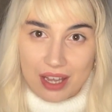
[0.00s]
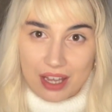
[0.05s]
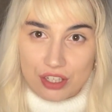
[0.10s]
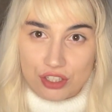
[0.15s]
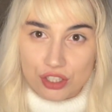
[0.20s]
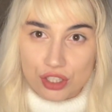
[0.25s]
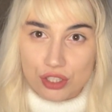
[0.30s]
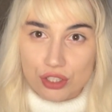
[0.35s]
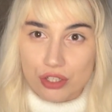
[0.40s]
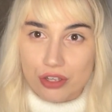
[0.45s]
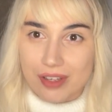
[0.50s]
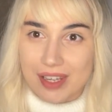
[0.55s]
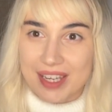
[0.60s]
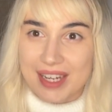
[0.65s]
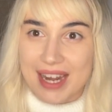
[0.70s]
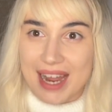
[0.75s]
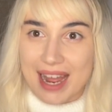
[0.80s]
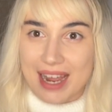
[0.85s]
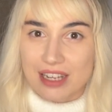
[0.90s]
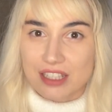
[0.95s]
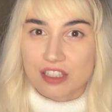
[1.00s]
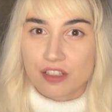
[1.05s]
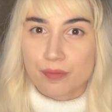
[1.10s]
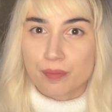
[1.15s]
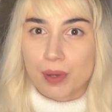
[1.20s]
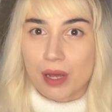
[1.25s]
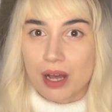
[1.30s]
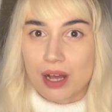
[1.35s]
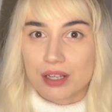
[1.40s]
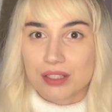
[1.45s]
and she took an
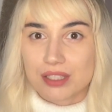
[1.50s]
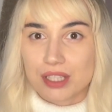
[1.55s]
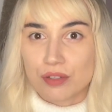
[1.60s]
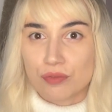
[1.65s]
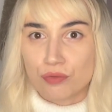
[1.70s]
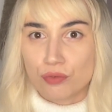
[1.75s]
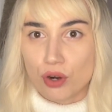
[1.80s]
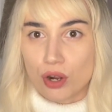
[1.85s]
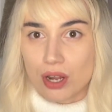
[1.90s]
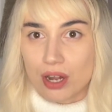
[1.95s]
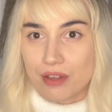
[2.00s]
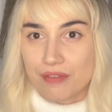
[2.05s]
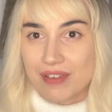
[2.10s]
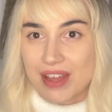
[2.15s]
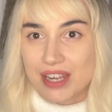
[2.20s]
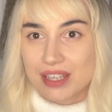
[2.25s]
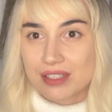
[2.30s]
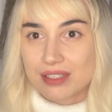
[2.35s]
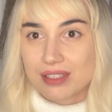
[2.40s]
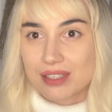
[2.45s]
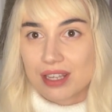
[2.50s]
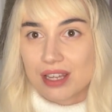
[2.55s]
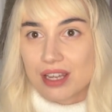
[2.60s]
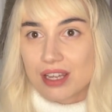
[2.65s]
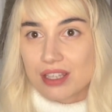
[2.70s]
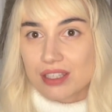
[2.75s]
active part in royal events